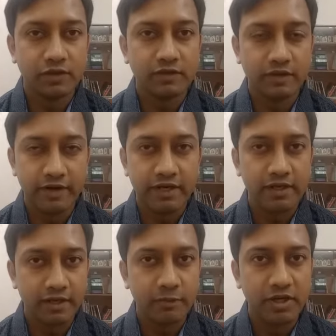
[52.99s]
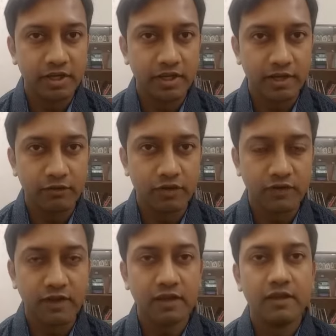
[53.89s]
was a great inhibitor, I have to
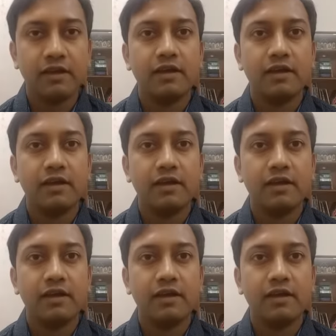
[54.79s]
say.